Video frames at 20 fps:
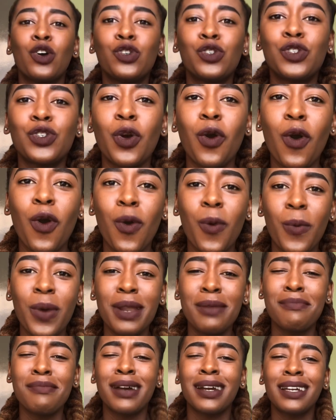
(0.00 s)
So
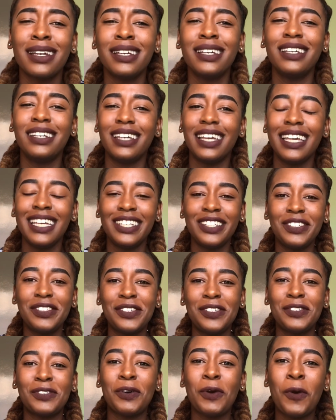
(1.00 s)
when my
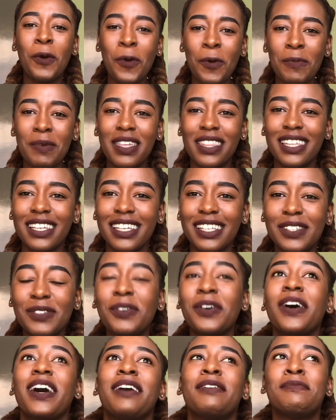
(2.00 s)
agency told me this,
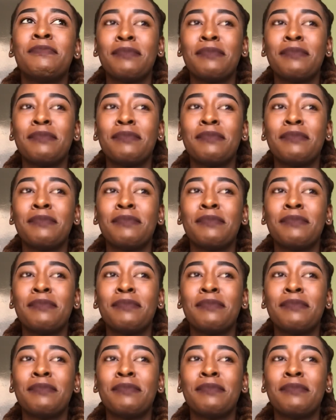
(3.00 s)
well,